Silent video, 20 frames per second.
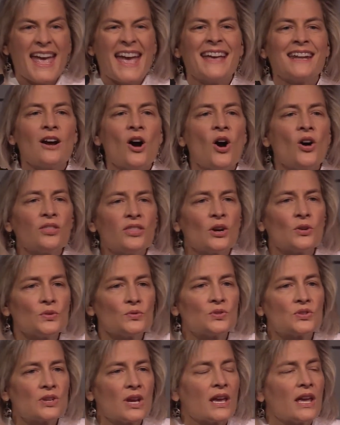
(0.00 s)
And all
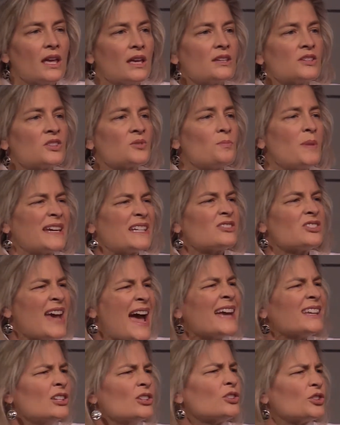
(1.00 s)
those
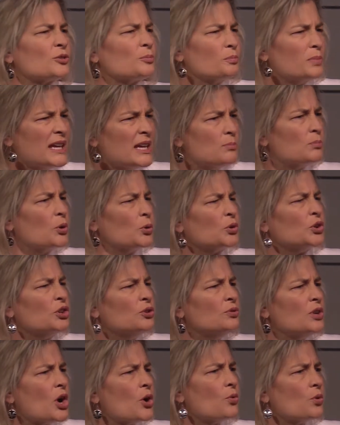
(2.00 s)
spectacular people
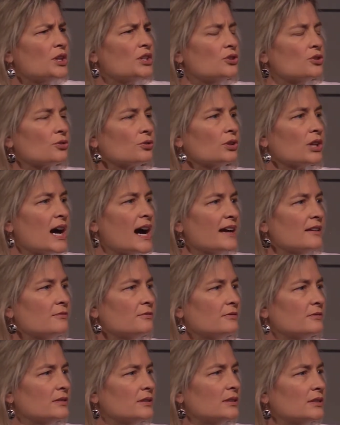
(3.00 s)
you know in your
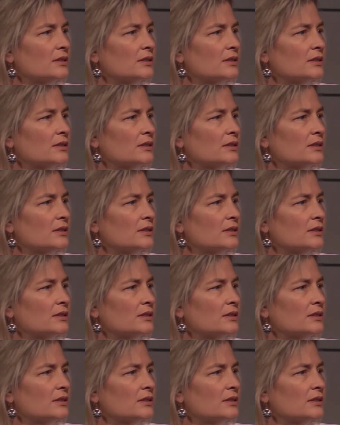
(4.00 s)
life.